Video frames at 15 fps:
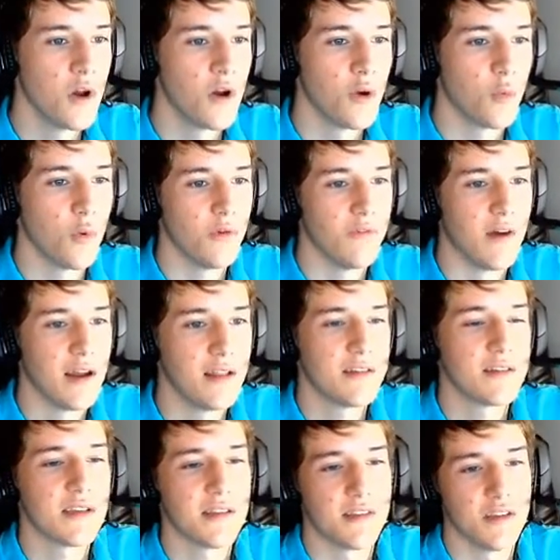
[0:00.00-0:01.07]
Well,
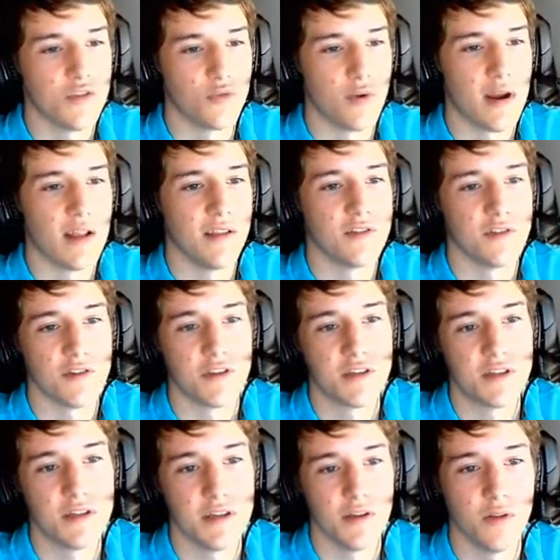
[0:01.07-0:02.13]
violence at these rallies are
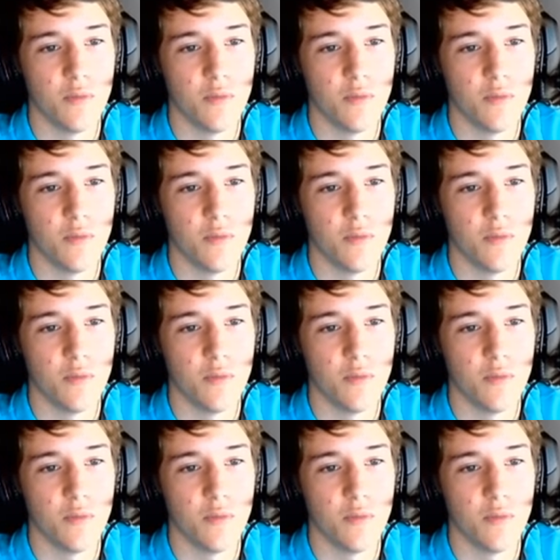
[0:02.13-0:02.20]
still